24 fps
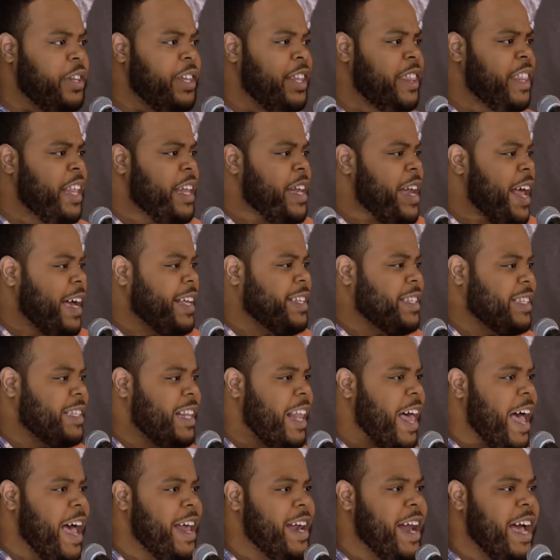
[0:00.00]
And then the next
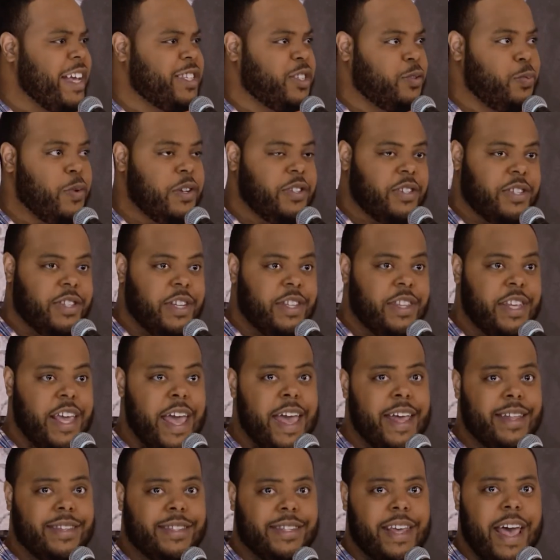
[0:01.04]
line, I switch to
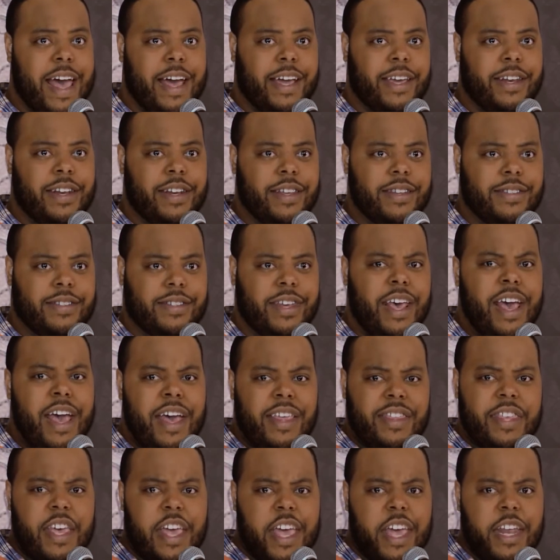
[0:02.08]
the antagonist,
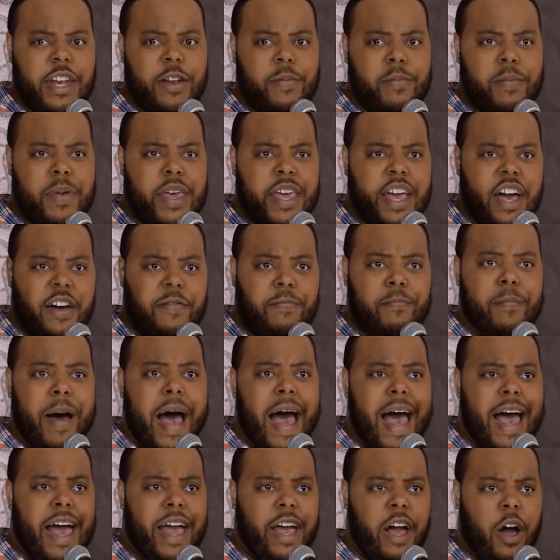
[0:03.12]
the enemy of
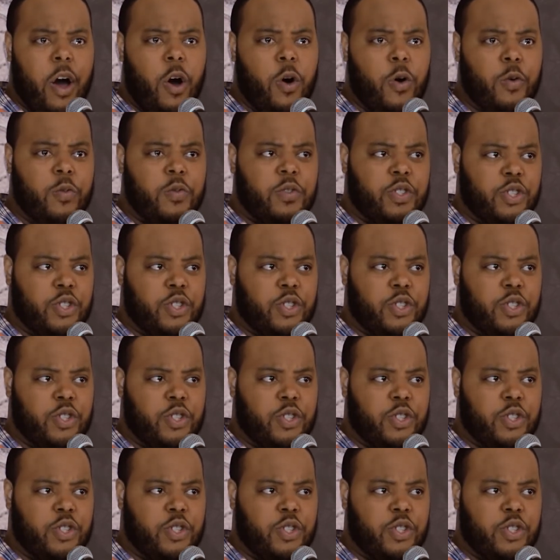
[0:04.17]
my own